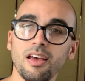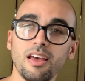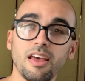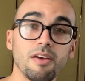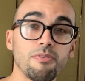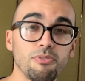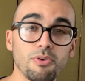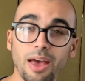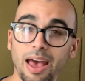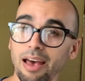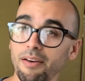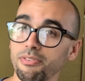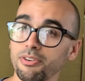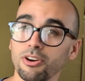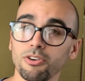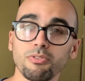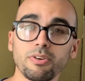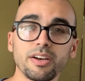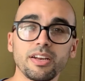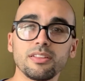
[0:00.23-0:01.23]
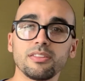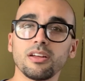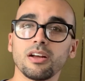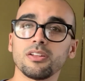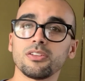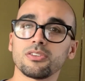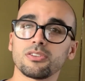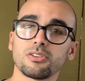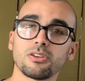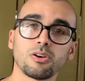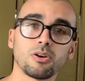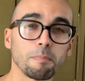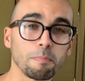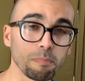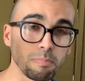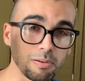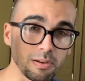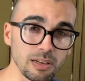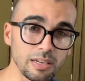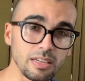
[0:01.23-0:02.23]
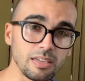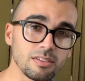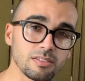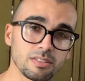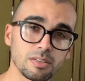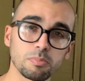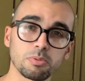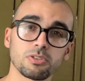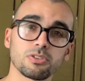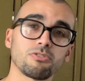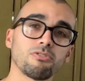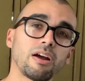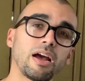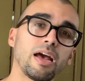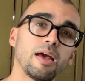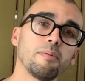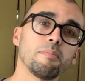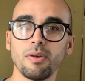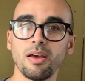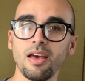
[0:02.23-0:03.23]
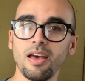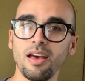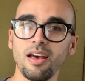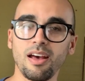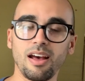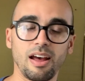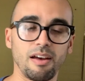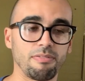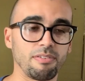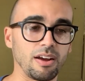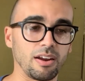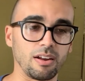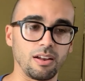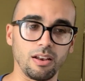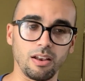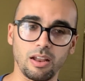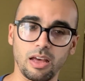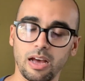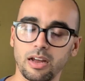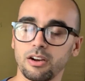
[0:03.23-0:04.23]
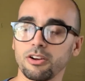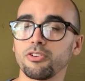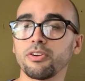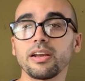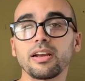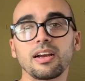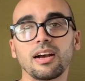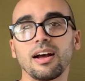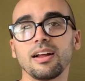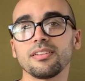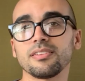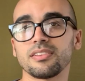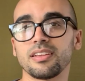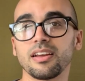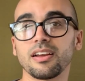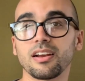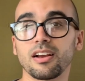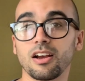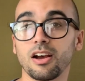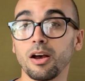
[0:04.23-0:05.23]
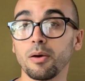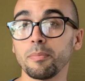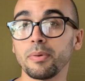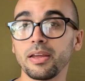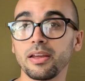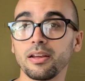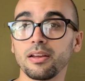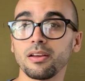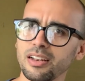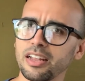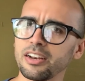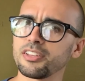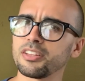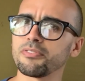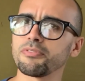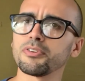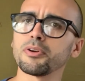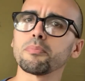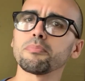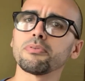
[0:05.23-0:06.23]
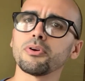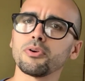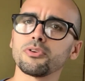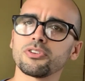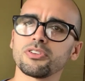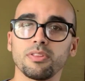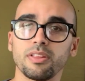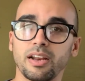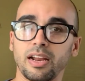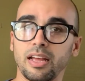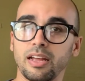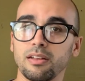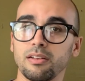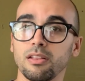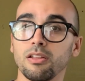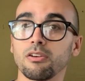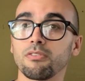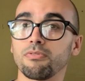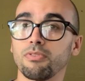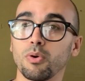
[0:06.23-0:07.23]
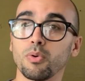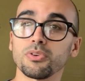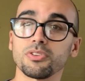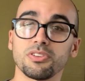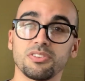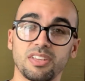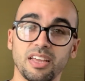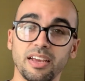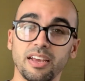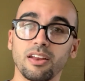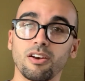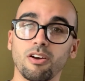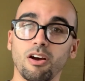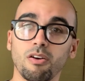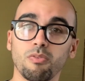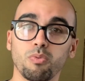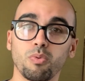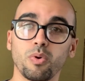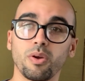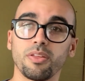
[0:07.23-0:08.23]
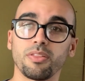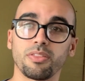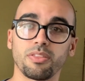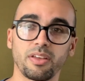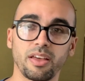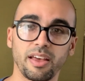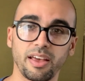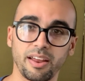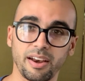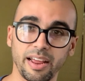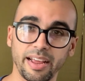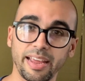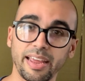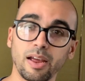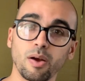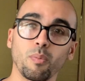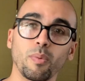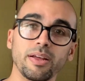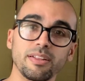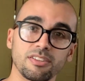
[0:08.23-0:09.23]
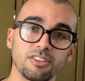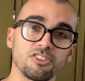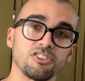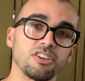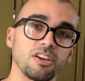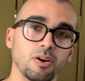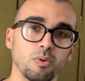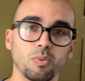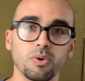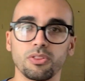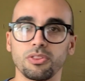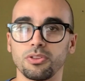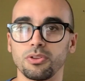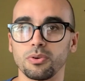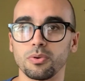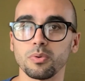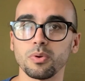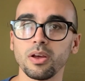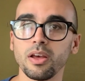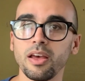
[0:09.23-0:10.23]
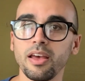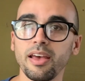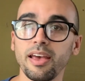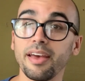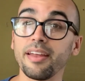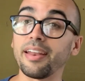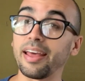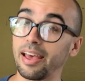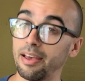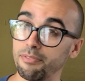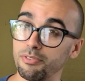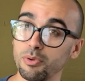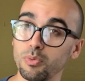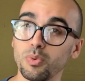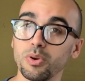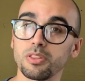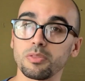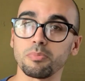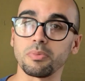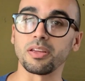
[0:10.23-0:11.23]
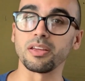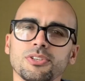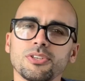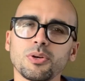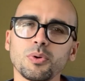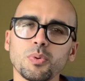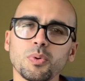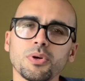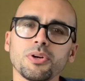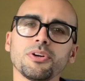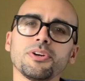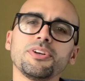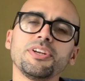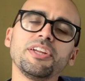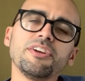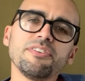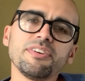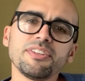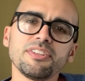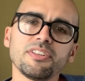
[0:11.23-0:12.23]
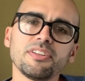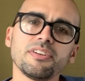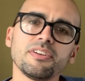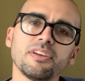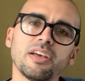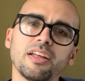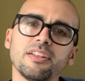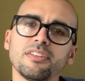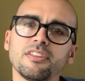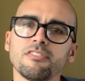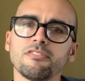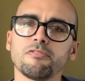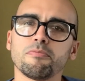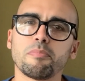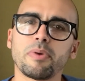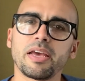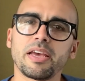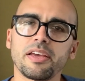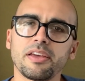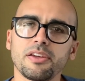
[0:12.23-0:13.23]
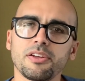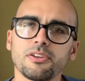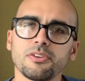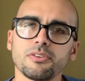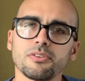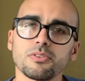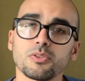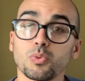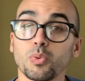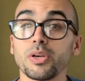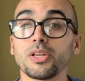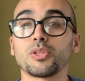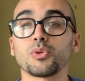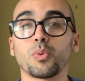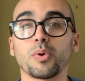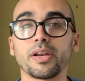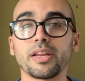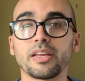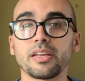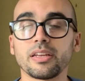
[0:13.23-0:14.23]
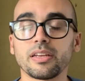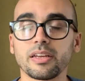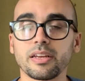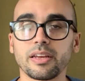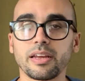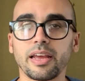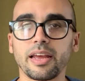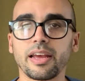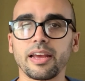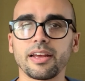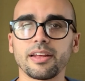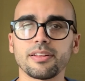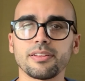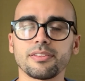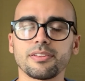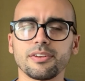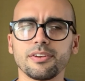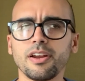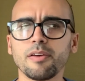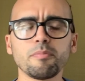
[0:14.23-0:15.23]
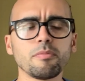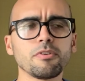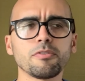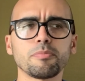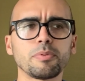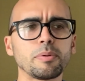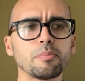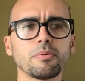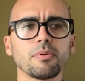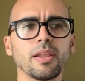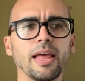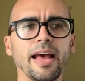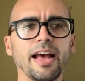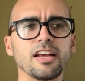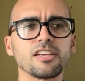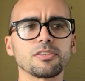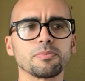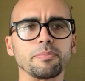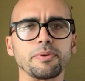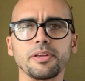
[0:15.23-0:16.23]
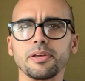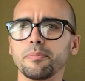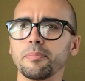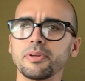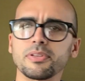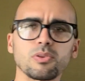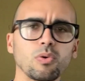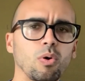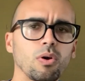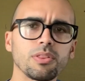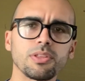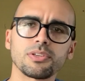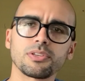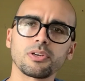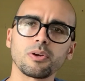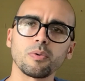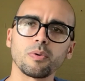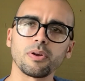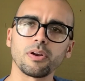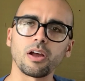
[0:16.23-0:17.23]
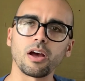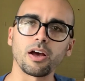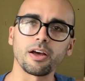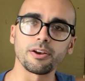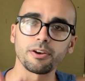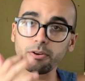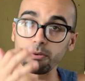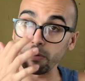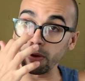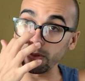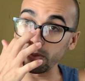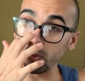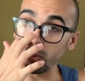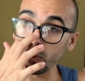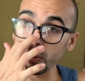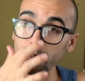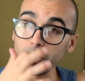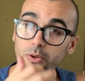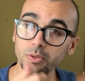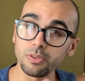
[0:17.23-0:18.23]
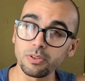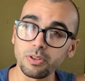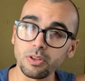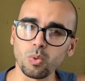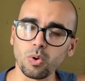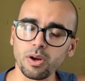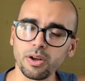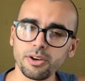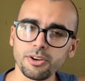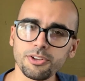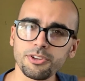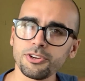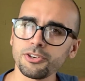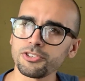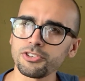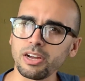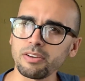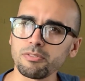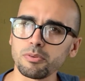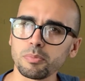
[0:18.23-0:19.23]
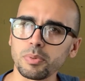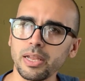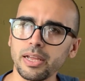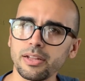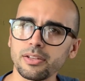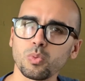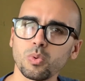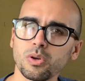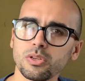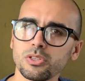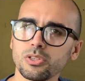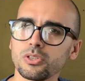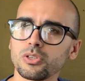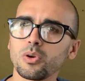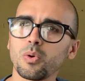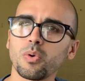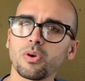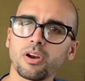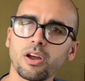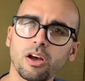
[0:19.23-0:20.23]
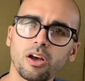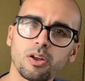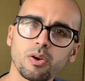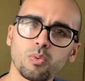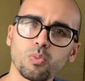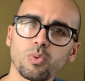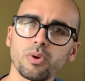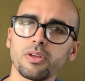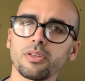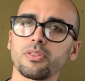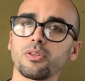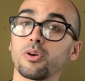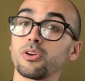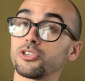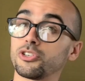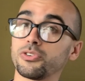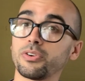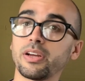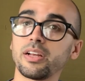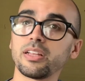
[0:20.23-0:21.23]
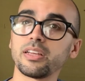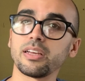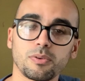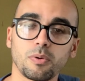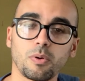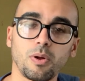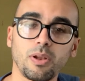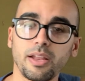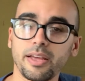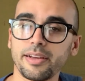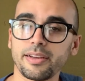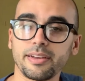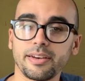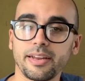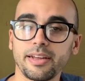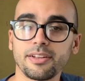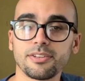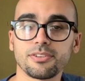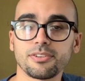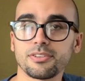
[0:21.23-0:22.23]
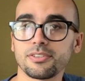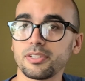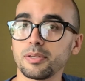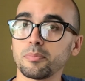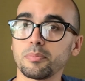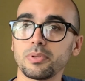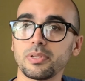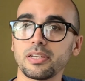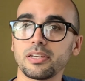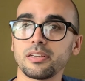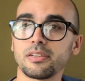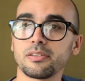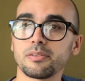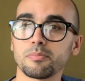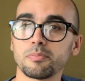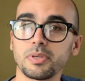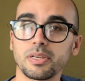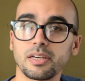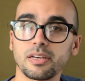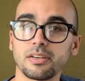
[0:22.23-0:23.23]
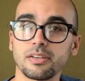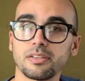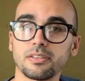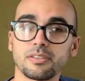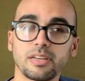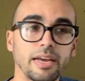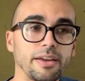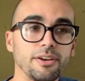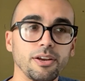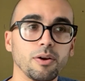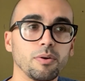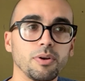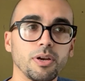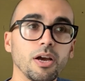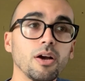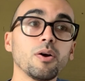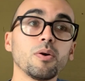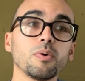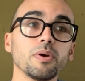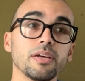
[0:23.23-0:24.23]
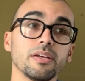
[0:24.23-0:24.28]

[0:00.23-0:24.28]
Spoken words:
If you haven't already done so, please subscribe. I've got a lot of great content coming, a lot of different approaches that I look forward to taking off with, and I can't wait to share it with you and have you with me. So we're nearing the end of May 2020, and a number of people asked me, amidst all this going on around the world, what are your travel plans? What's going on with Australia? All I can answer simply, because I don't know,